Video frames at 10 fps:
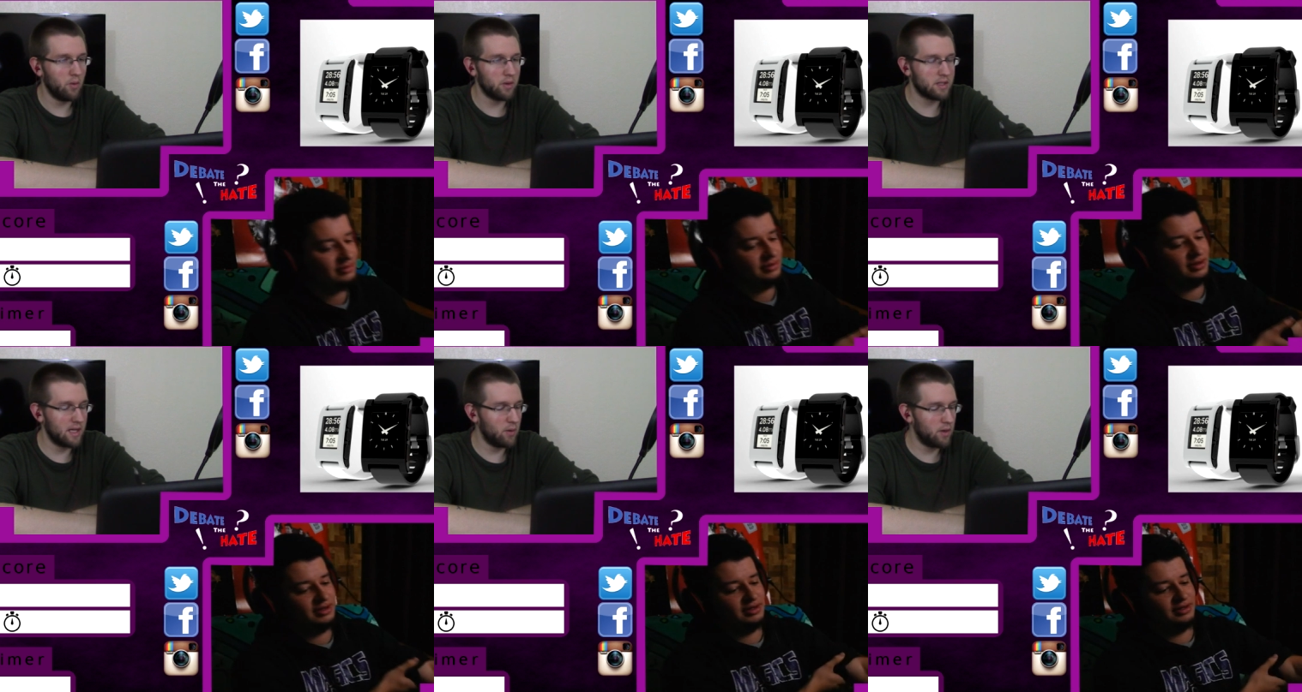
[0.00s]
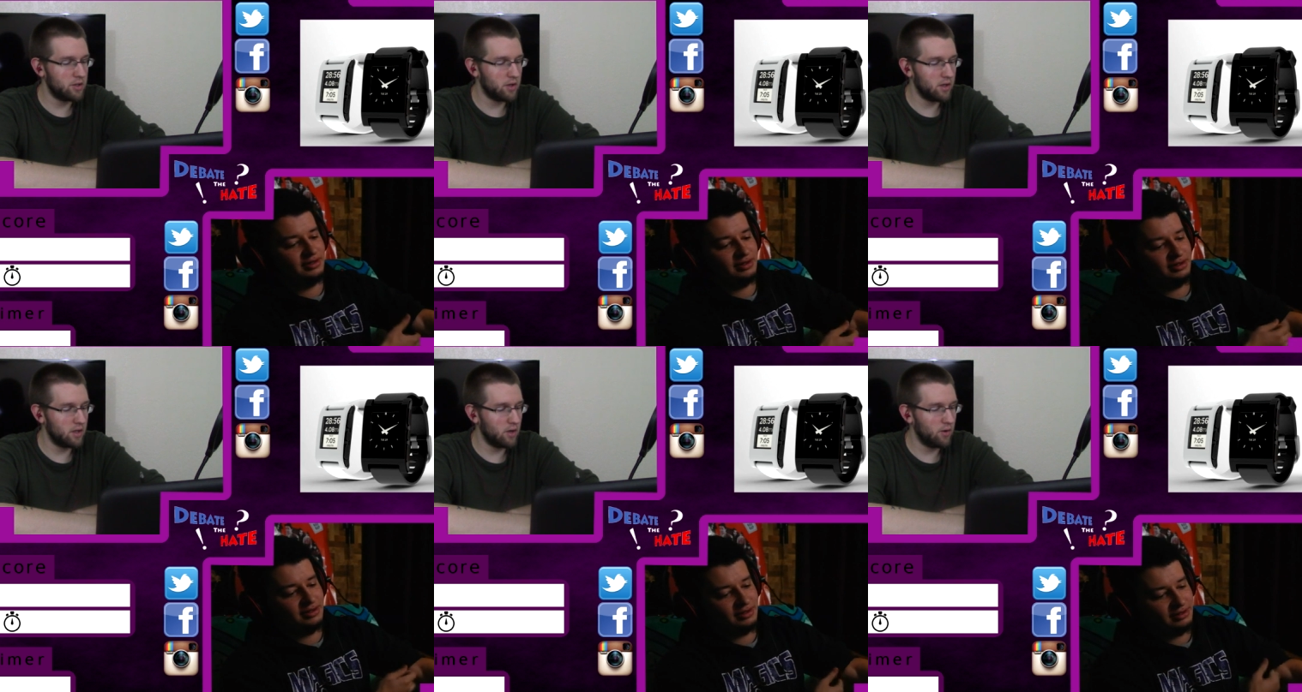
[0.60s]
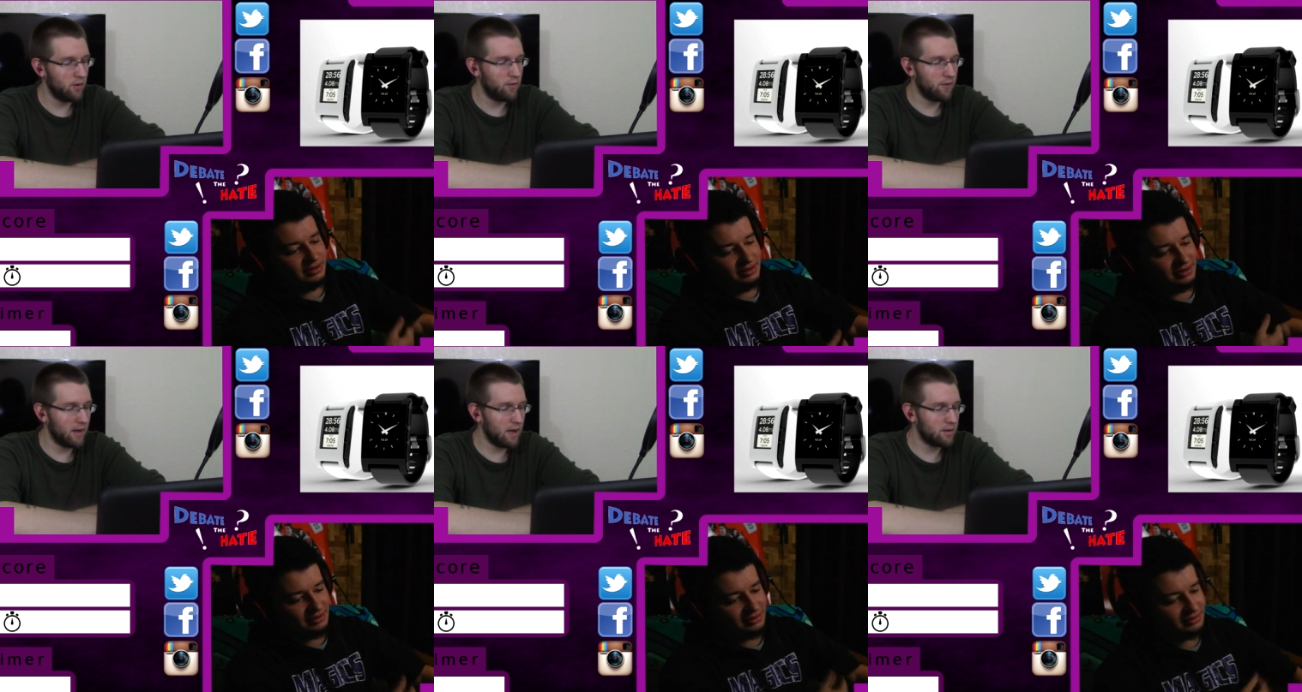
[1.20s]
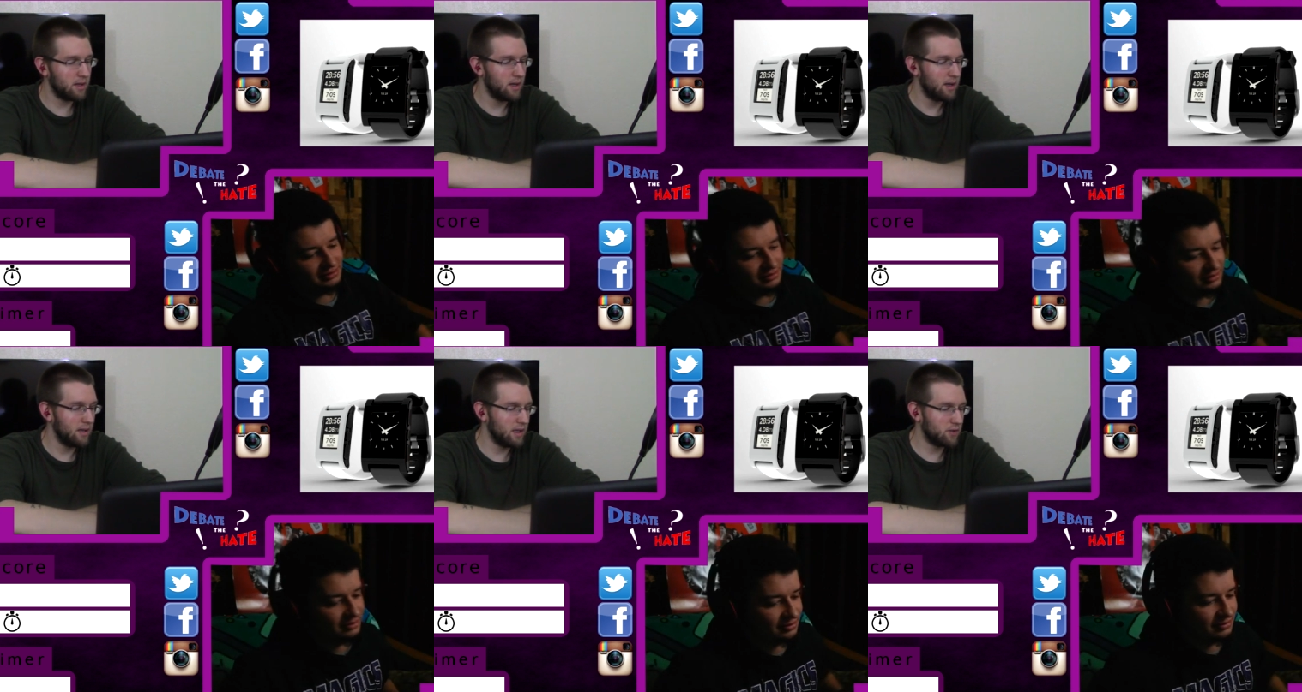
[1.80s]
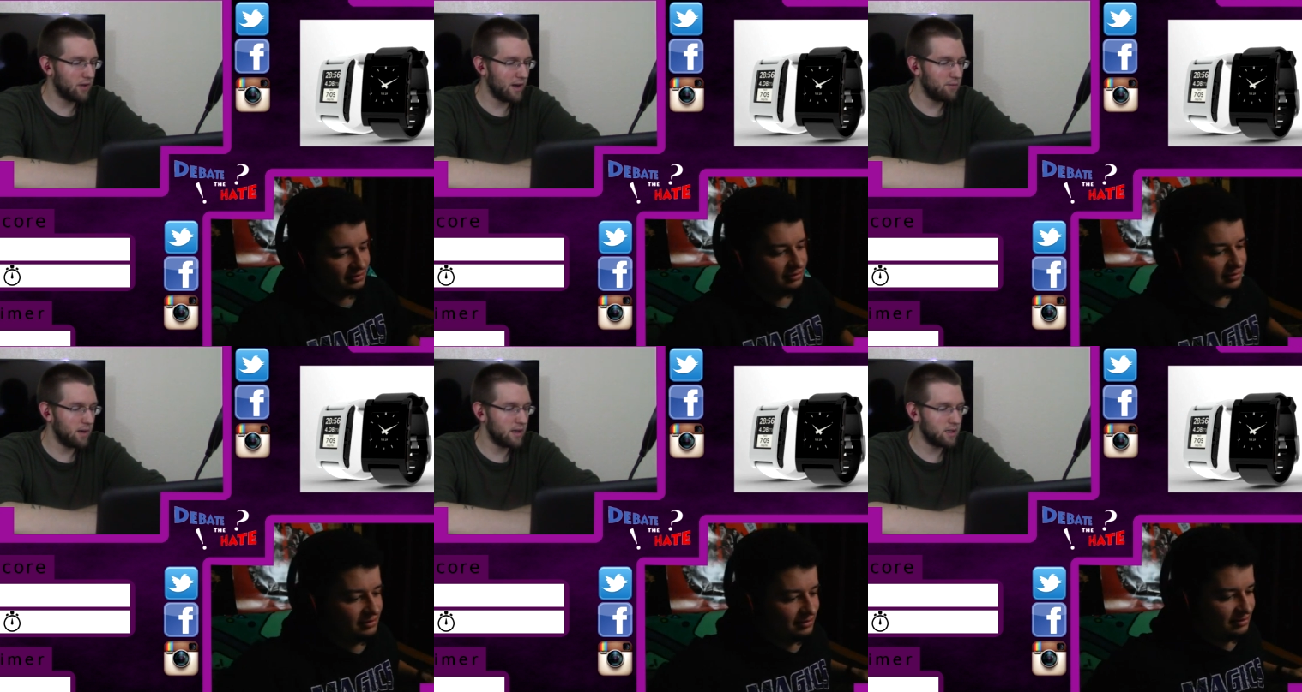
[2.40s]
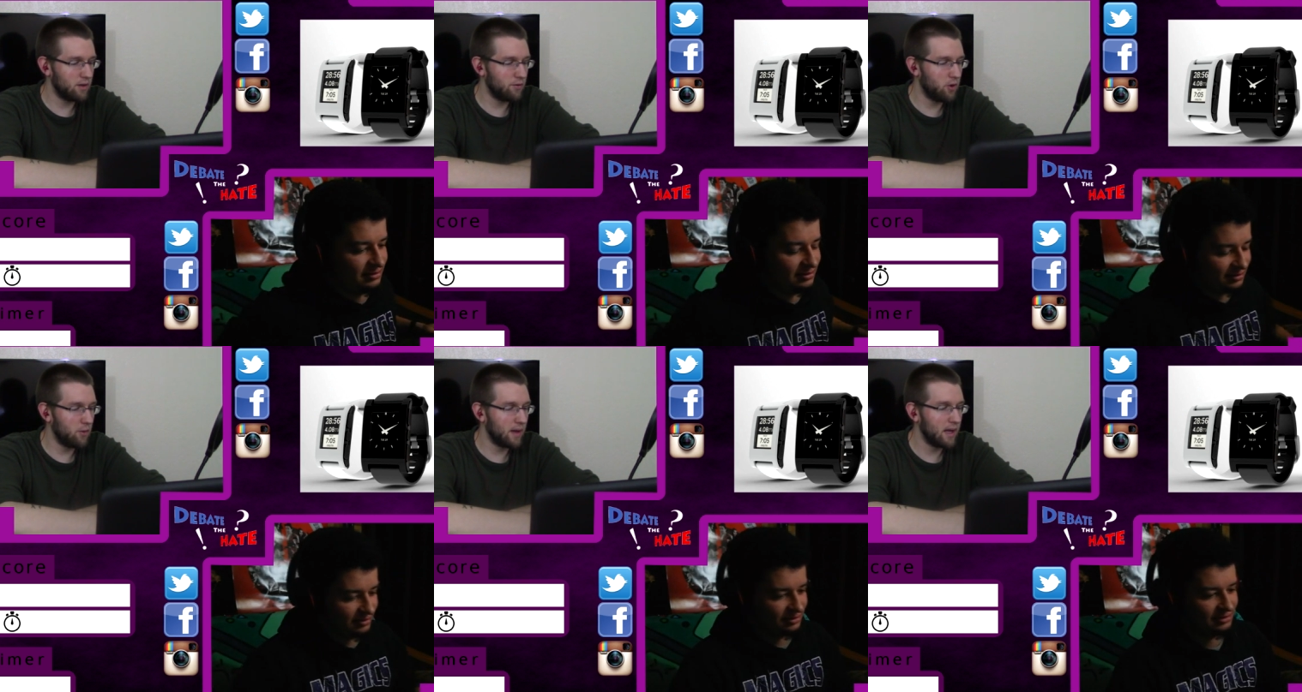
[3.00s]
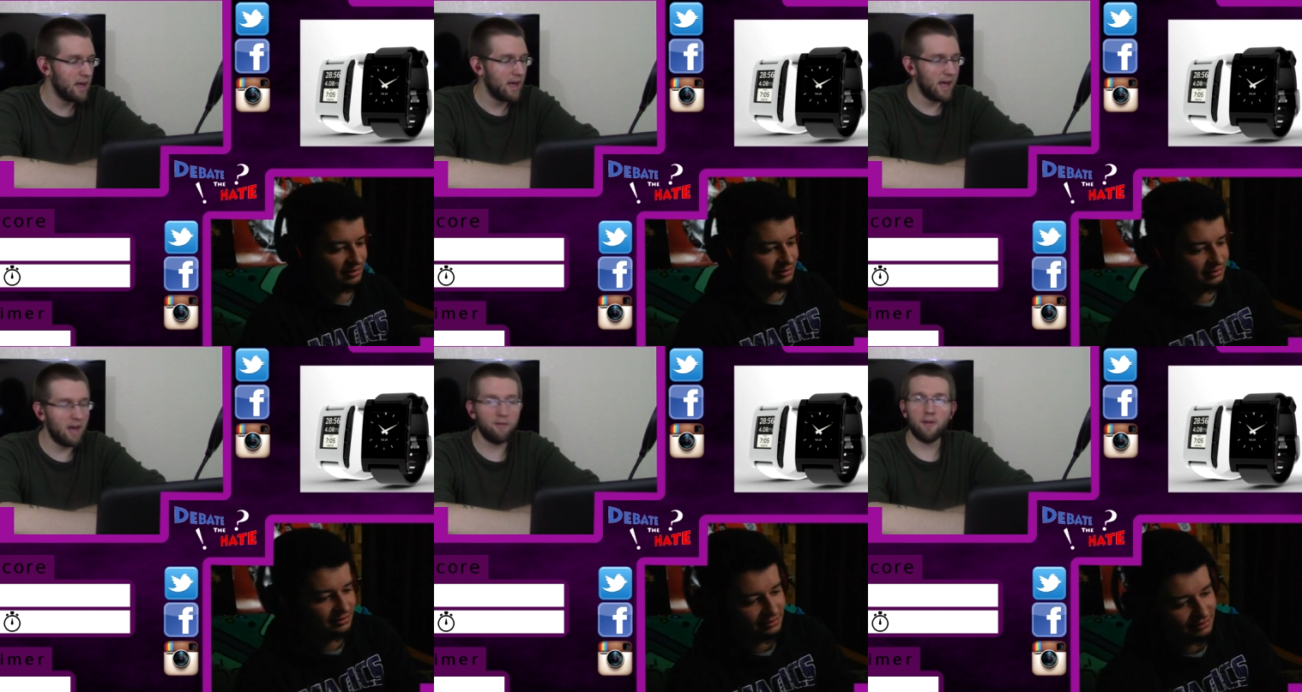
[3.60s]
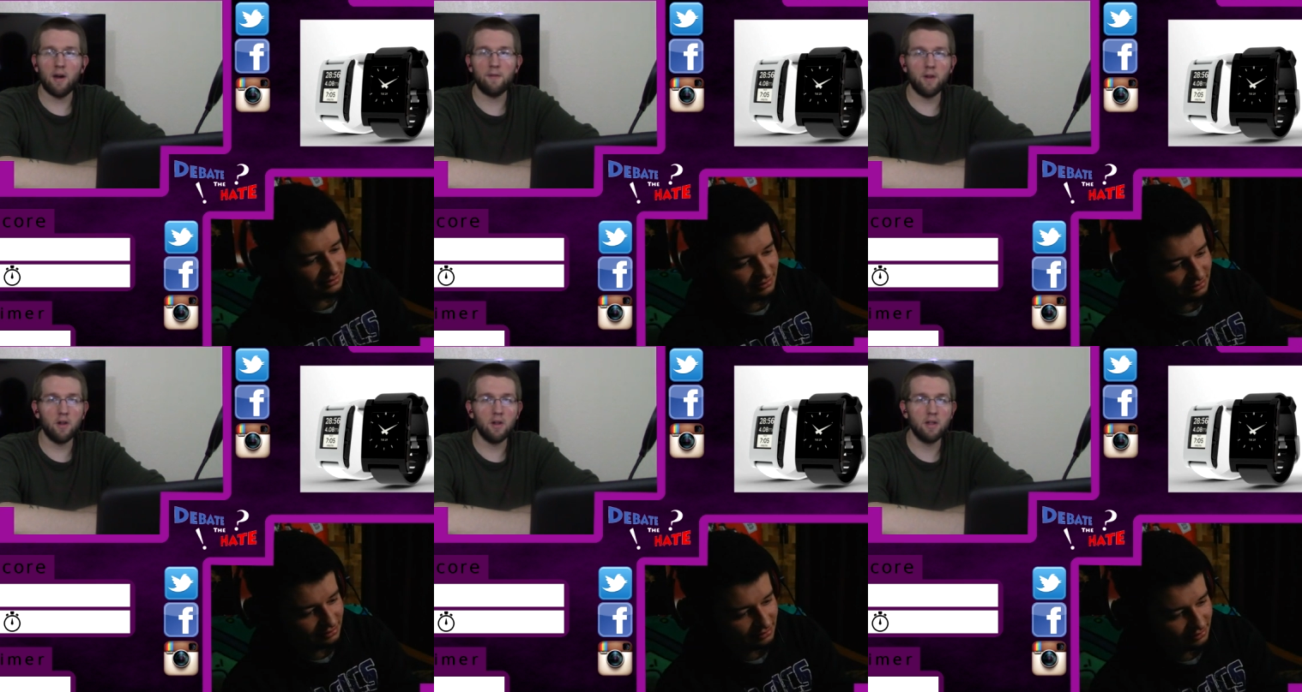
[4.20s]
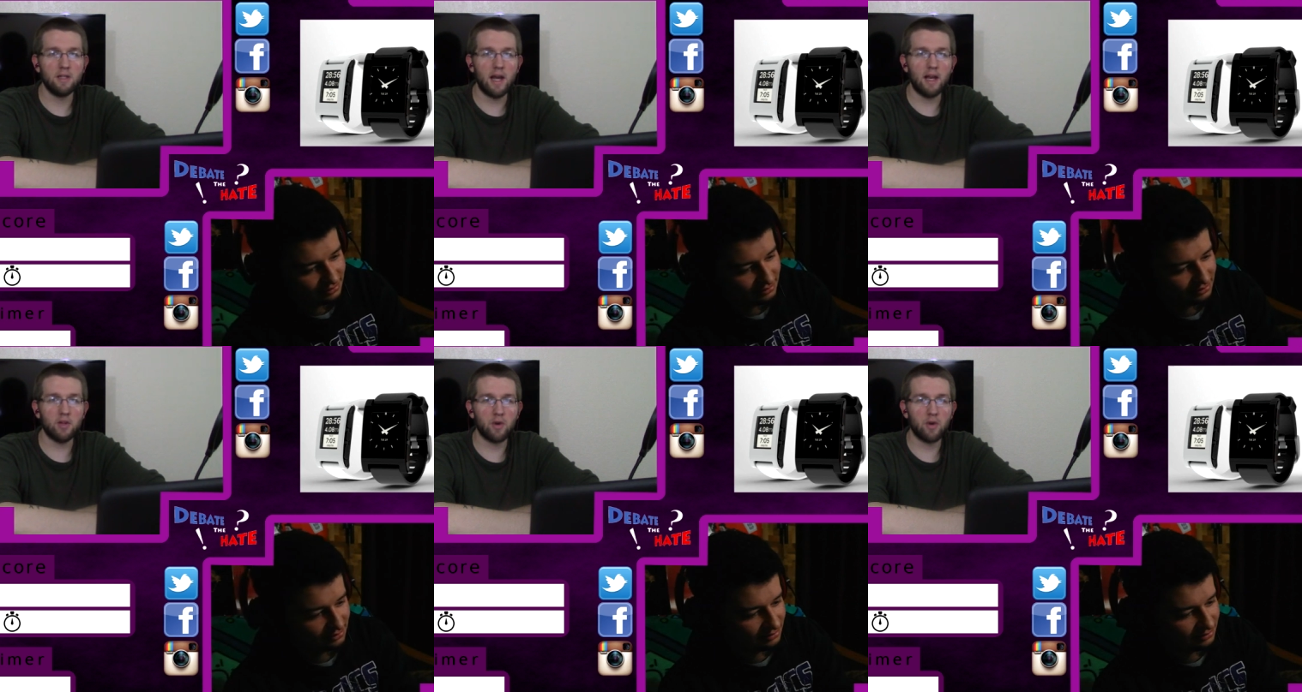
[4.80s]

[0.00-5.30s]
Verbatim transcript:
Speaker 1: we'll see what you can do. Fill out these five minutes here for me. If I feel Dan is